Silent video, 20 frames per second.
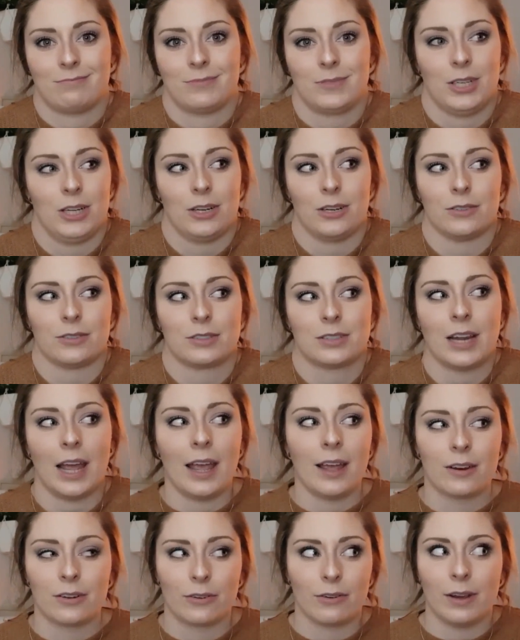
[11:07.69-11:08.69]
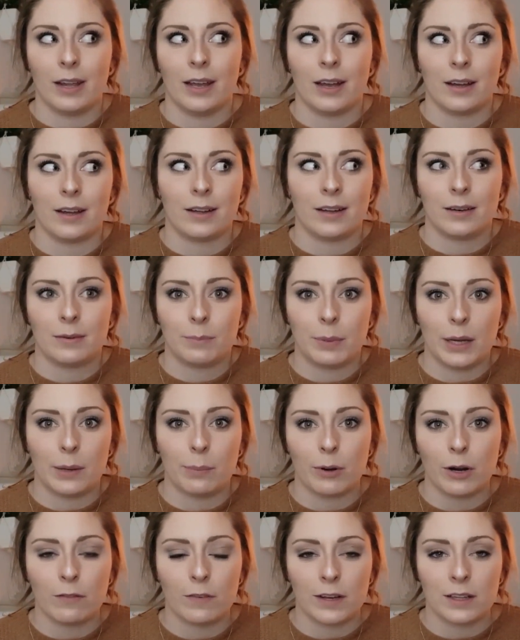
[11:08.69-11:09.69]
you know, stay in Korea and be
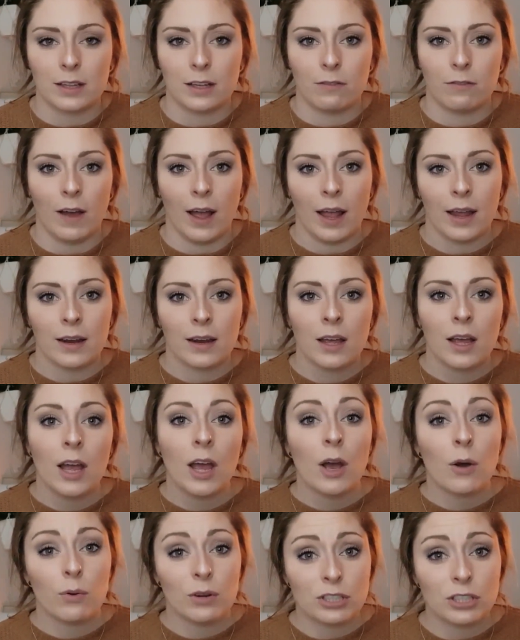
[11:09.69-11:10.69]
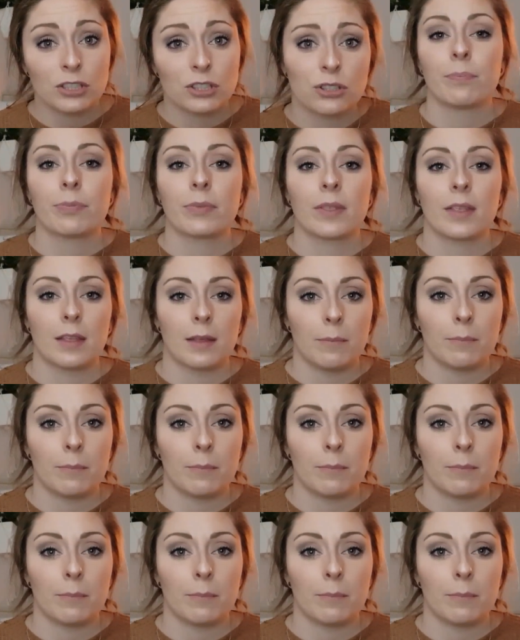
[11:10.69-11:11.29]
perfectly fine, which is true.